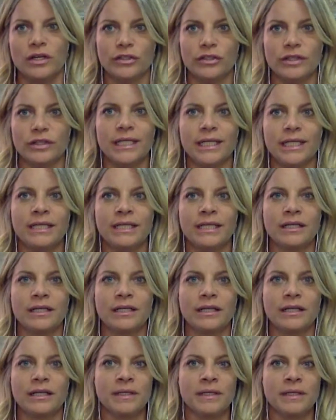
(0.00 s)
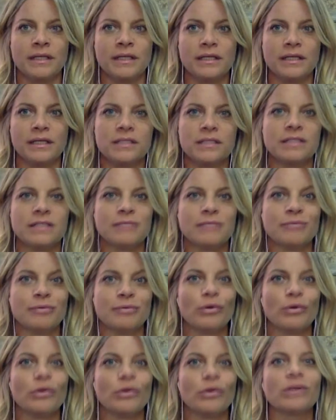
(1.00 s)
in it, I mean, it is
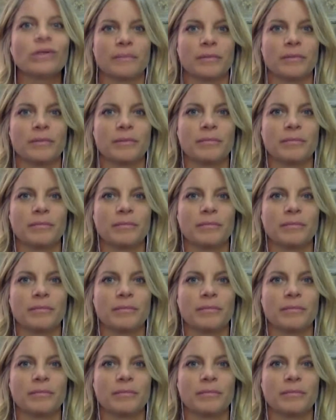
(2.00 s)
important from